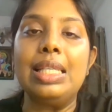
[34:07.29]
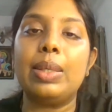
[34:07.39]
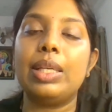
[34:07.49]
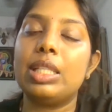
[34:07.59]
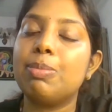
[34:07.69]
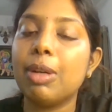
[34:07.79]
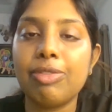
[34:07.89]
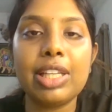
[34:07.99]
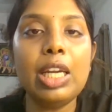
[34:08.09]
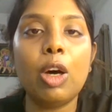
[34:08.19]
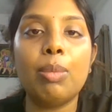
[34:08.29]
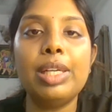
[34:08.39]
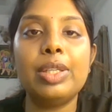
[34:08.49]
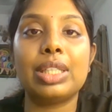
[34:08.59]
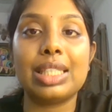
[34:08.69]
So it is perfectly
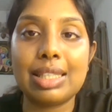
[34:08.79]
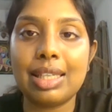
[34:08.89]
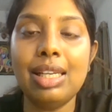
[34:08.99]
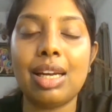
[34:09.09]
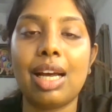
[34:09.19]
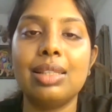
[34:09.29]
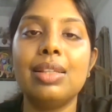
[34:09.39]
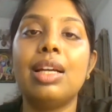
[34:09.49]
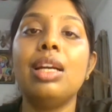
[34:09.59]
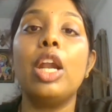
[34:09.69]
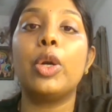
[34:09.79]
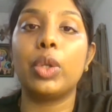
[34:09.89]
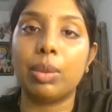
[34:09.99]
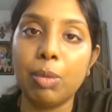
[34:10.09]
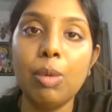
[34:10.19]
normal to disk it rather than to
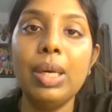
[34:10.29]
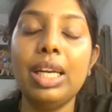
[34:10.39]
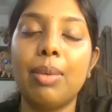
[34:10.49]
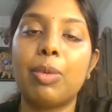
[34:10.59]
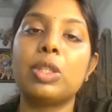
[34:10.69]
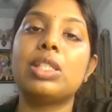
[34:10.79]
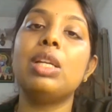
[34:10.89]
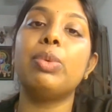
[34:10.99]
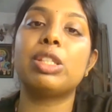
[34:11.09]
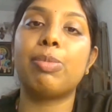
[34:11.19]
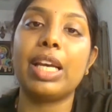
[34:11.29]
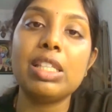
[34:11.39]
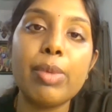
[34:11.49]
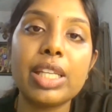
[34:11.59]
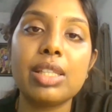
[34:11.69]
remove it and proceed with
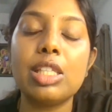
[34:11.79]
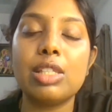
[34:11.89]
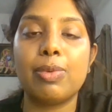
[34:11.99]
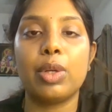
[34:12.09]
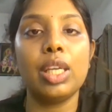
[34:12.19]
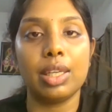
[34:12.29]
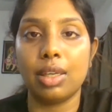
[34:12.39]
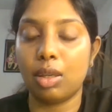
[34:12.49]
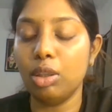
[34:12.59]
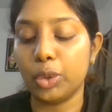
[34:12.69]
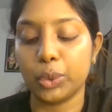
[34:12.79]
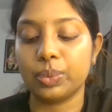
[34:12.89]
space maintenance for a year or 2.